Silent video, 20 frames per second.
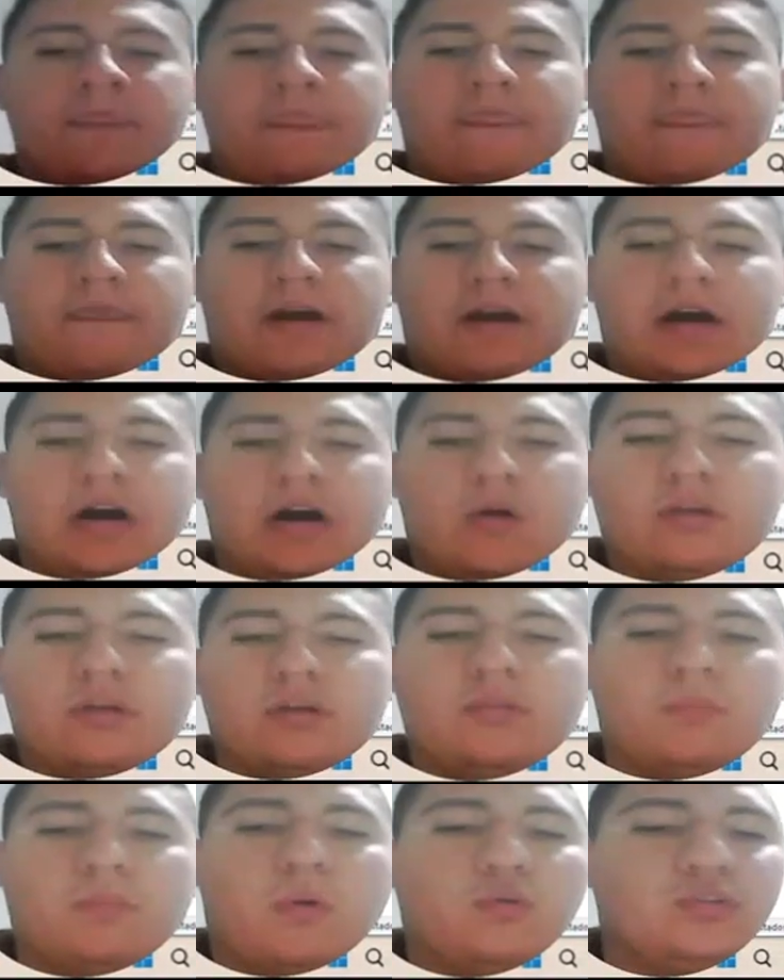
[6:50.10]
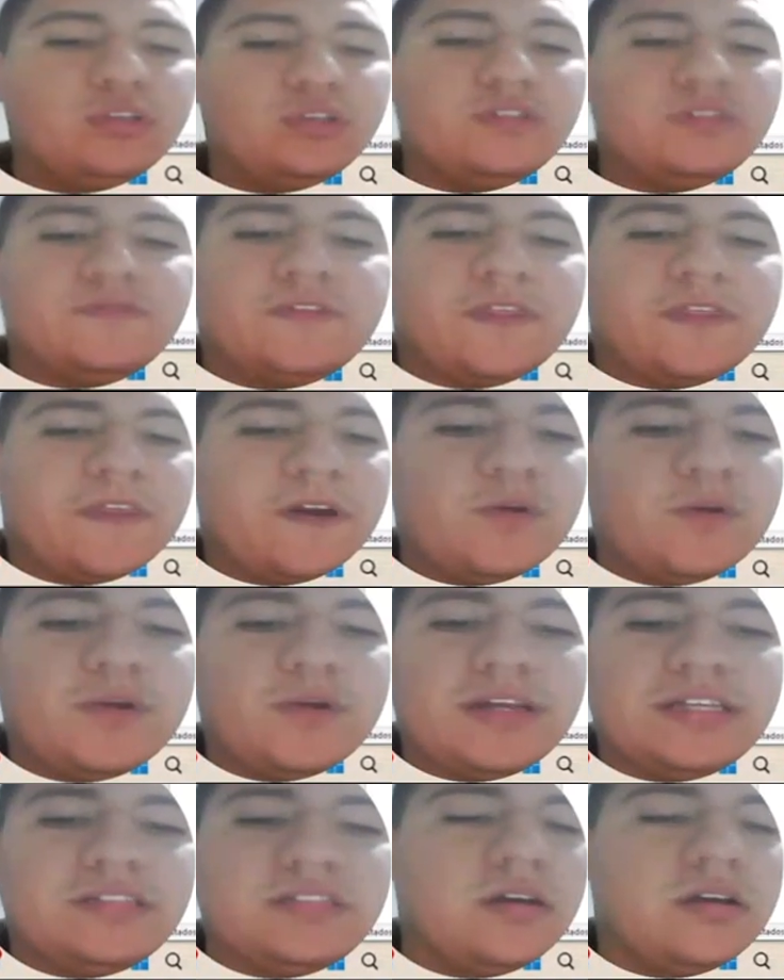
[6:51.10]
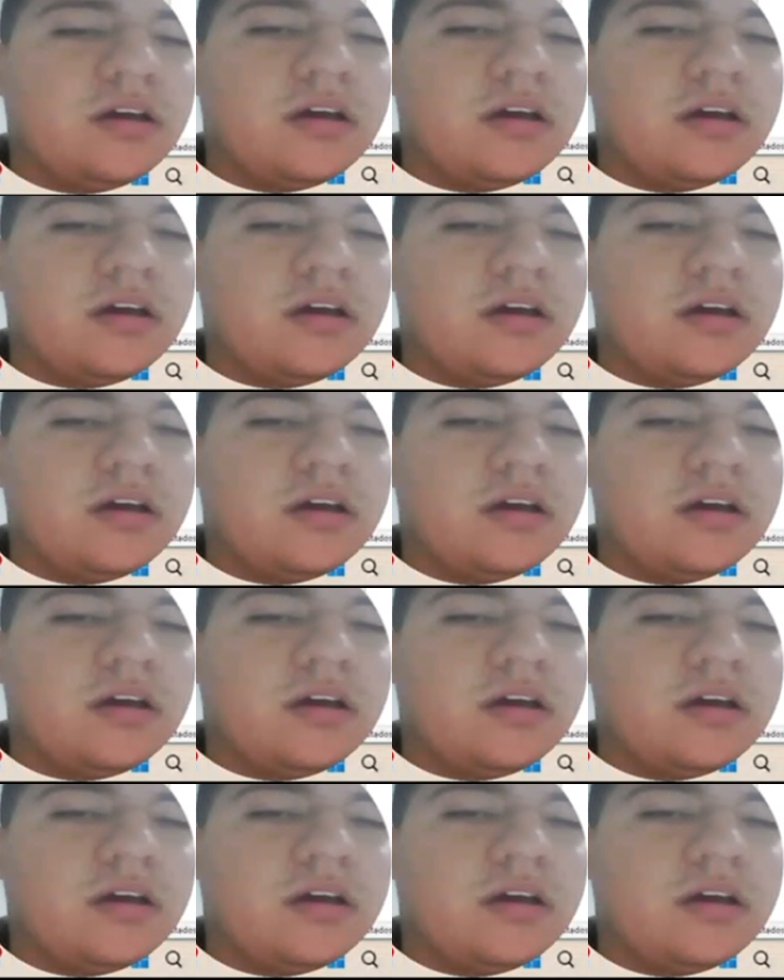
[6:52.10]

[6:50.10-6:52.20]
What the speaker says: one of the most useful theories,